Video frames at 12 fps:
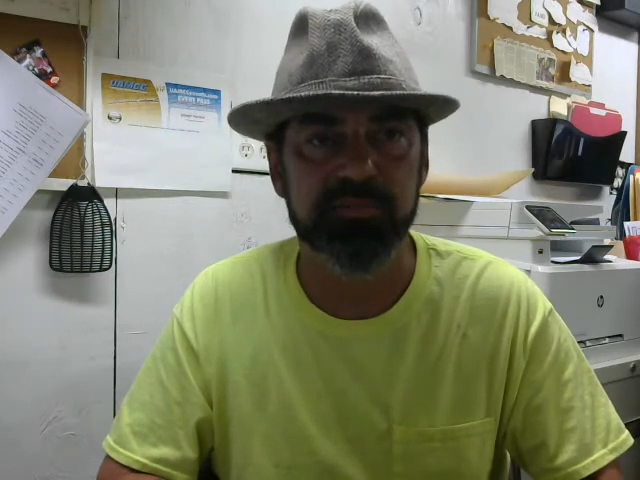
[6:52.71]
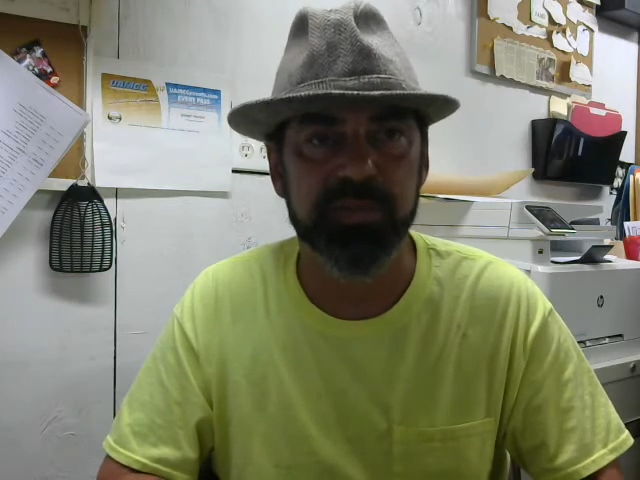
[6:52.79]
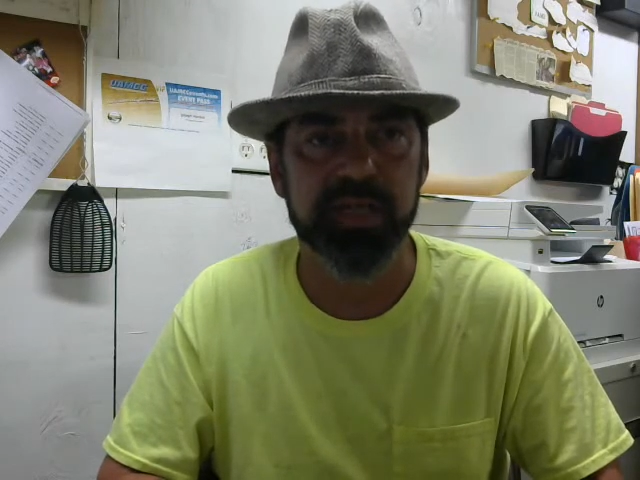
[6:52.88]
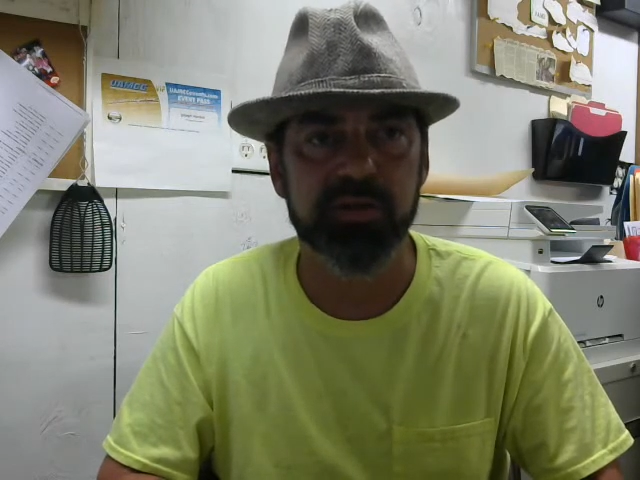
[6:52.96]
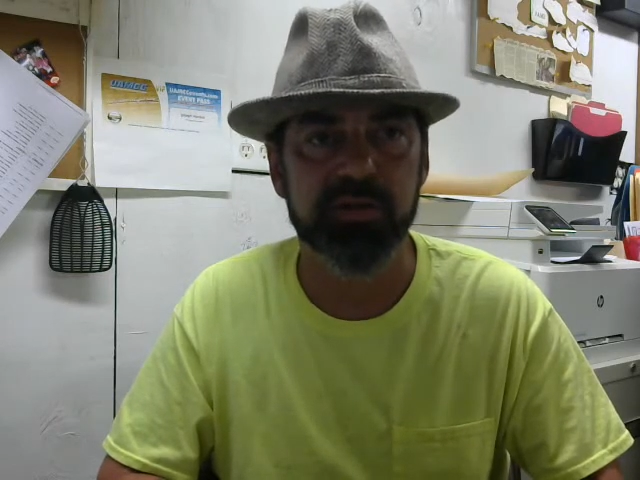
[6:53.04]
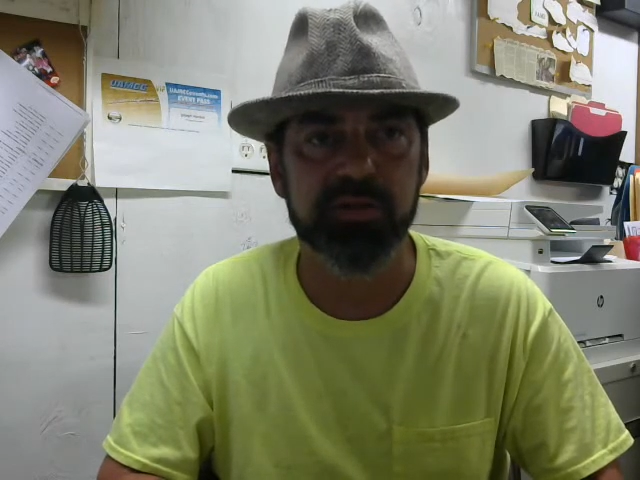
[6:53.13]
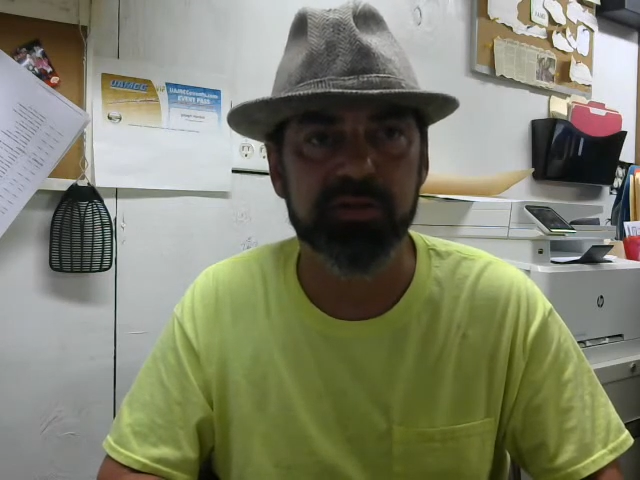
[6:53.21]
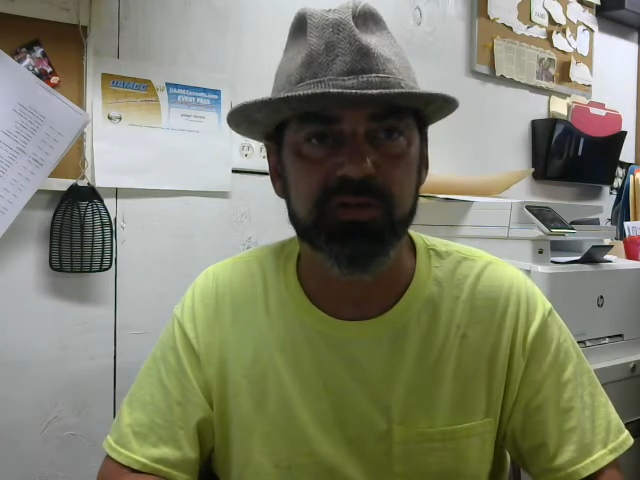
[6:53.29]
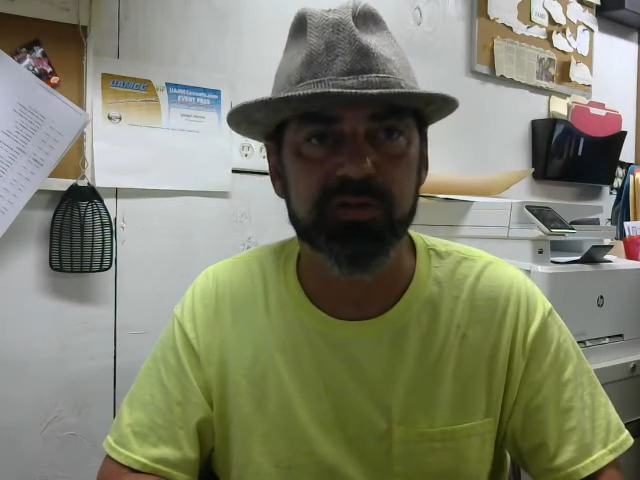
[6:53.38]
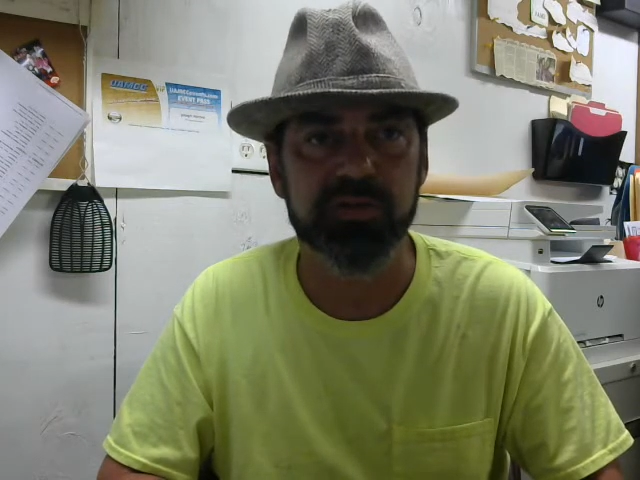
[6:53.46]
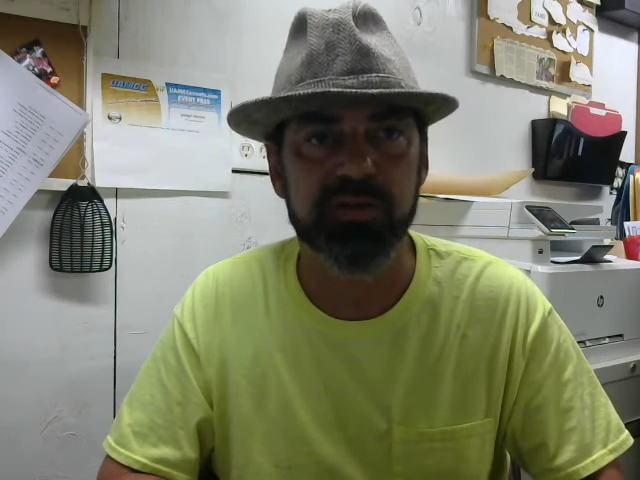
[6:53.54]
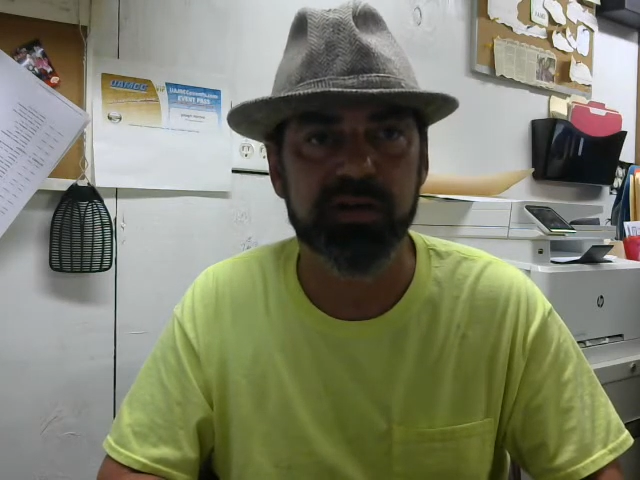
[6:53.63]
Because
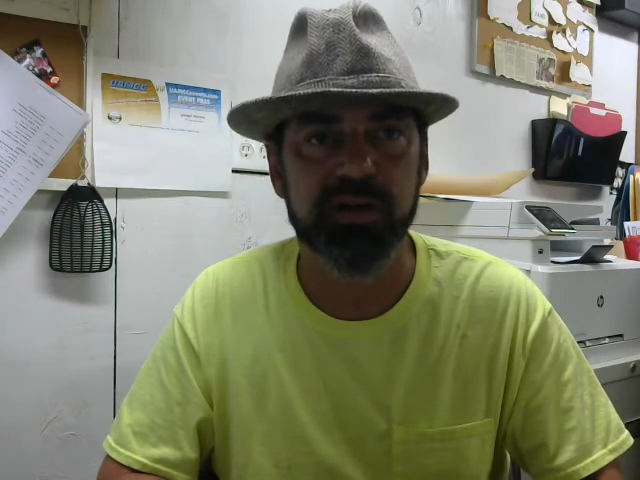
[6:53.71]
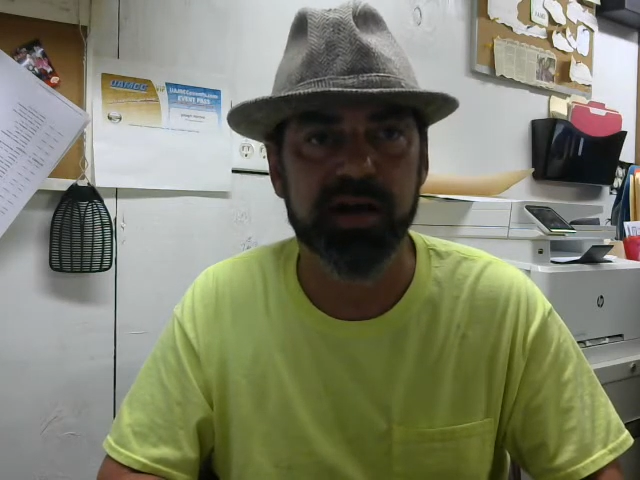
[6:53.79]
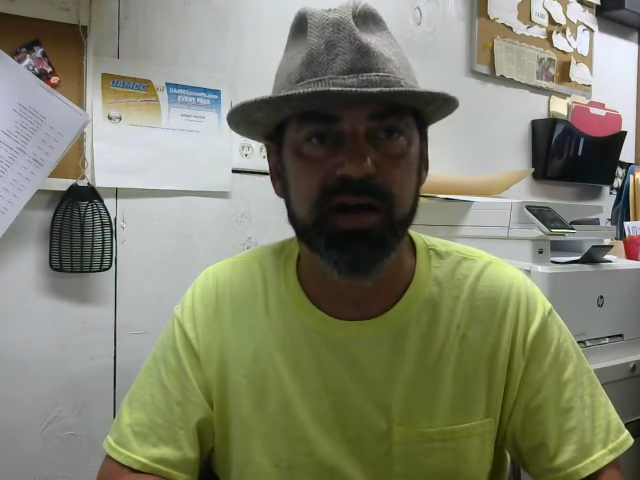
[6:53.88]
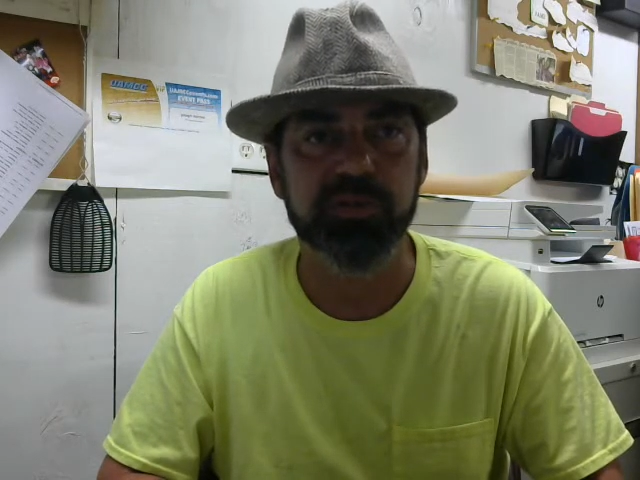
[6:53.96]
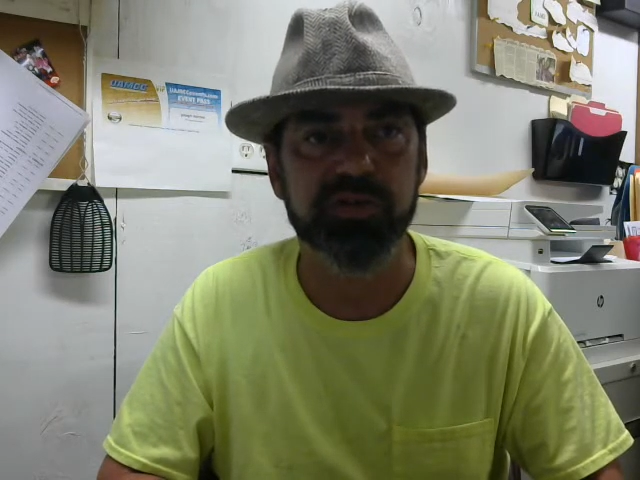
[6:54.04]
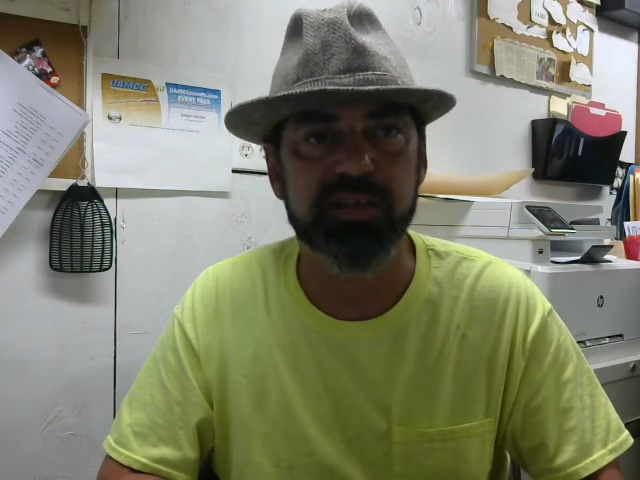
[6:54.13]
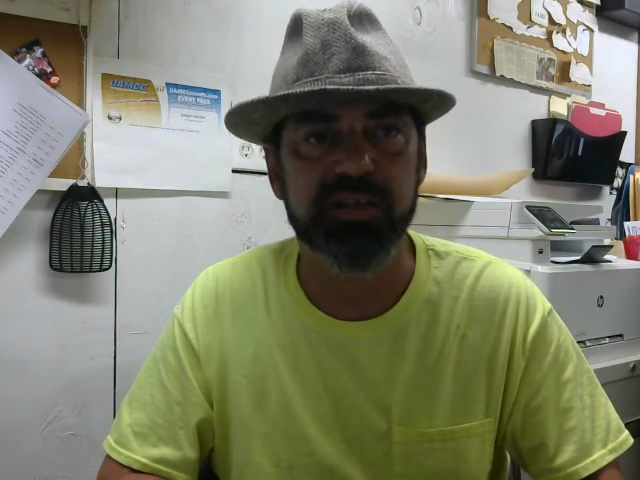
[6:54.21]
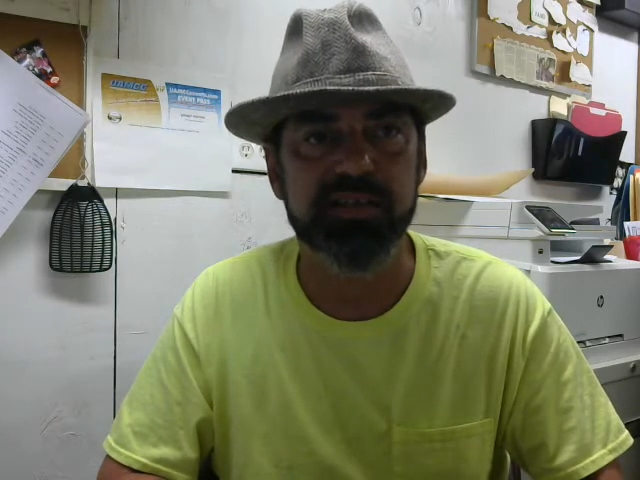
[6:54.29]
I was in